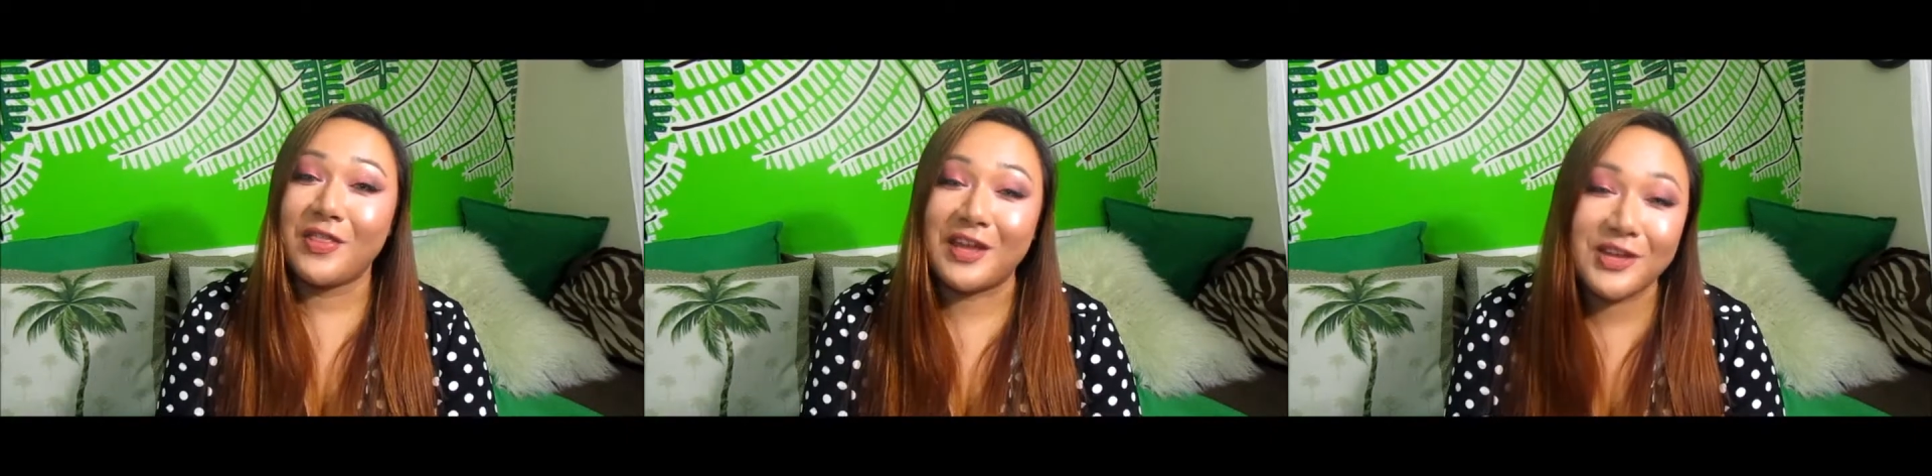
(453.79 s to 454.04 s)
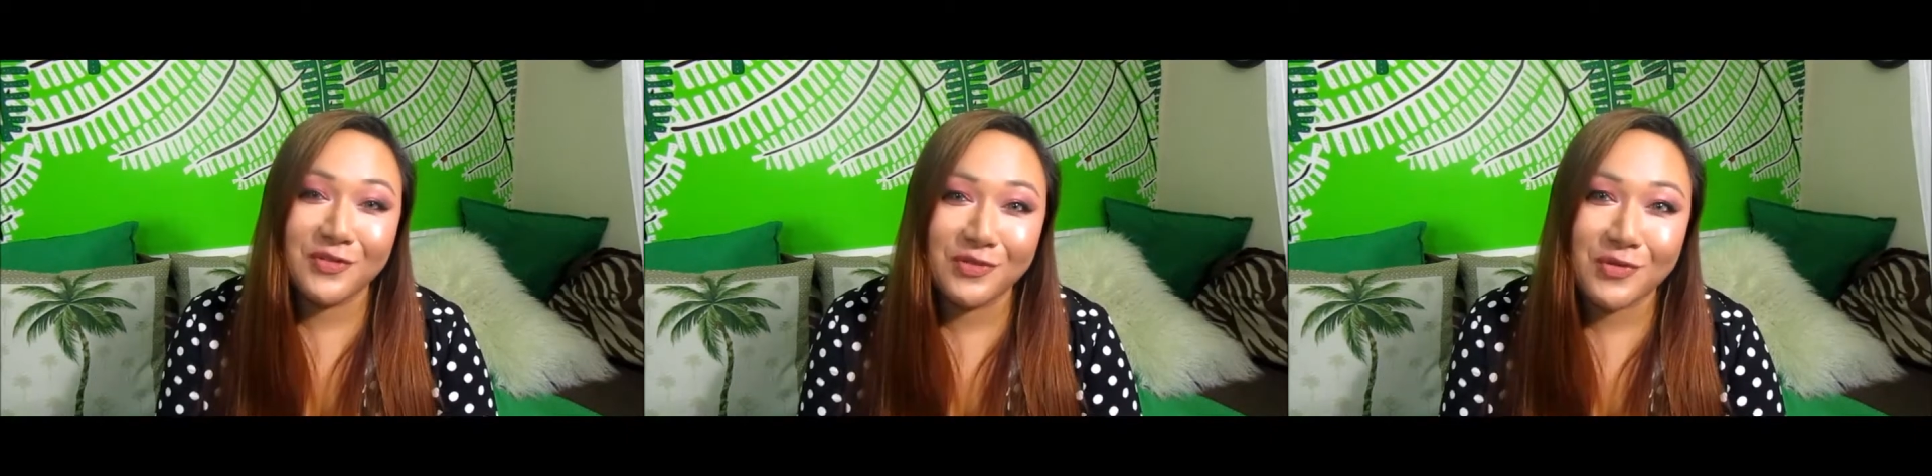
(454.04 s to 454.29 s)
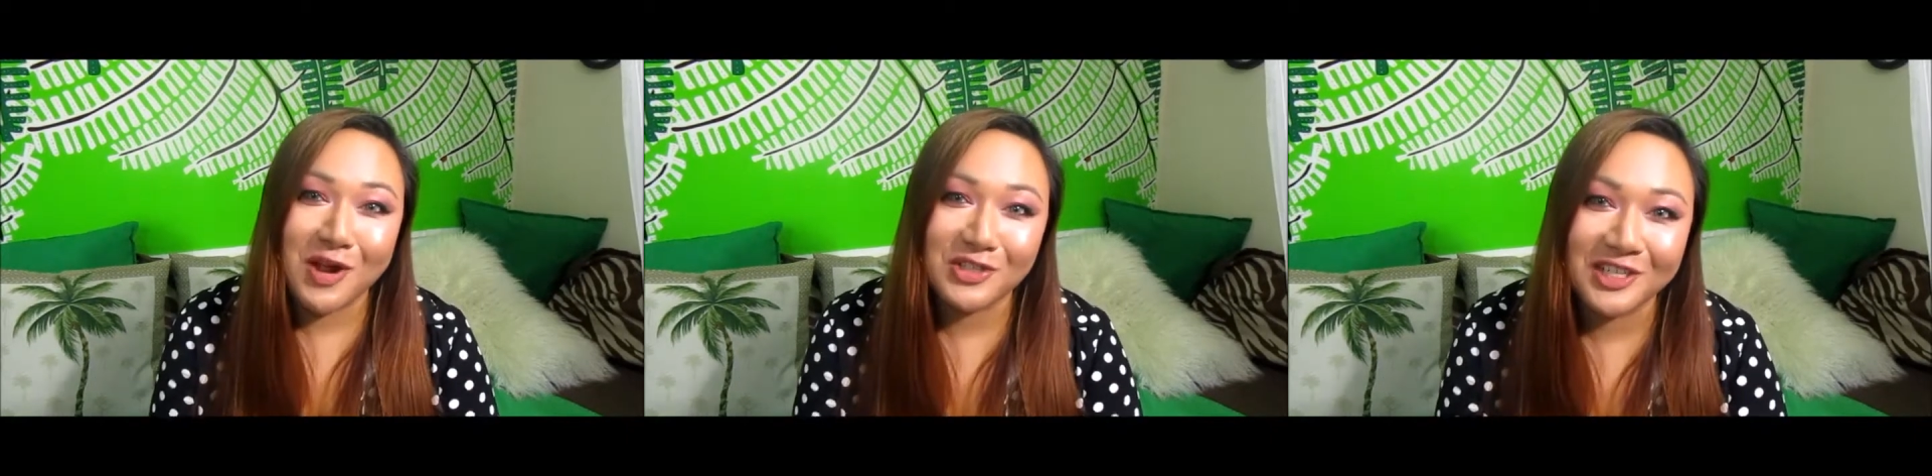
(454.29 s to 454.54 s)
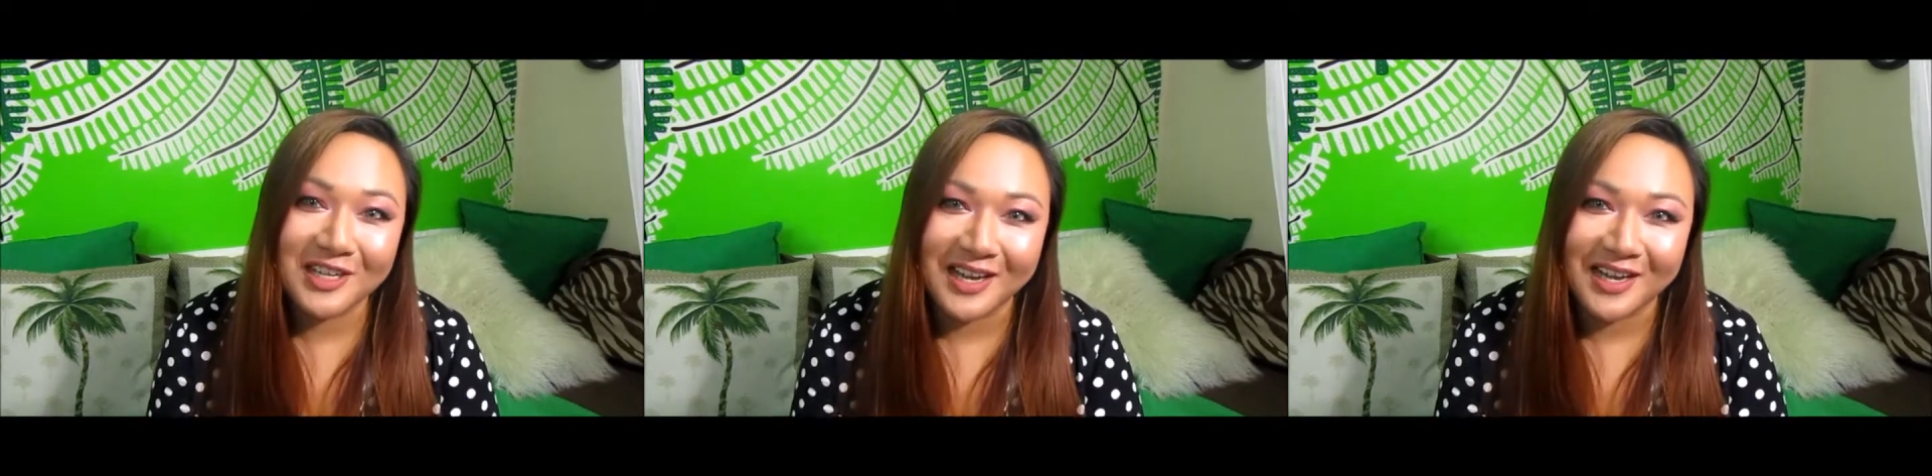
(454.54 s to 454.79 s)
Thank you for
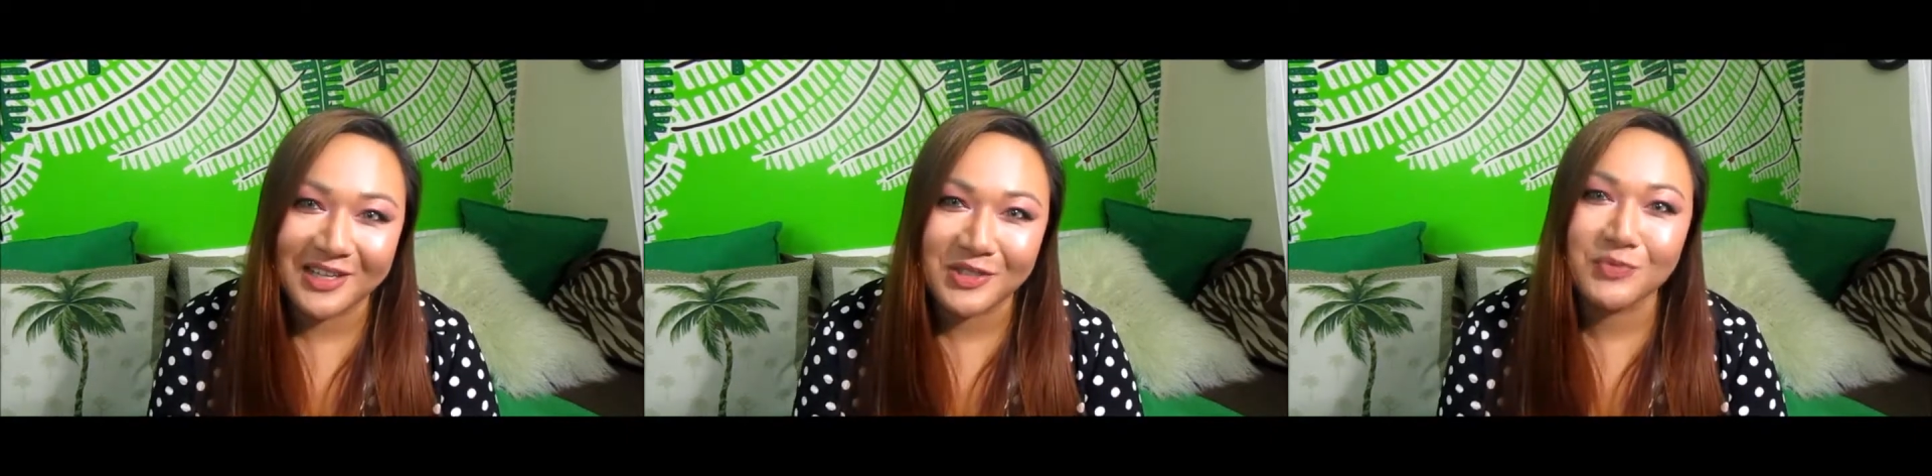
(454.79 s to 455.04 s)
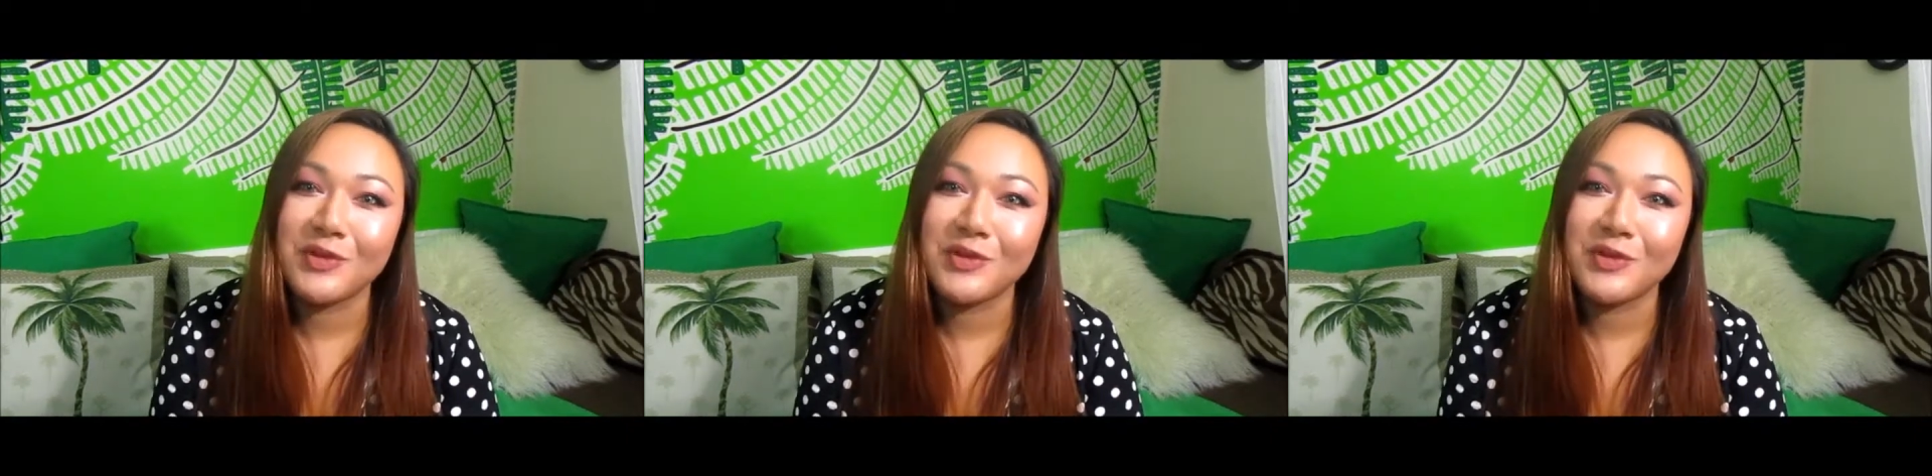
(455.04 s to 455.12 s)
watching, guys.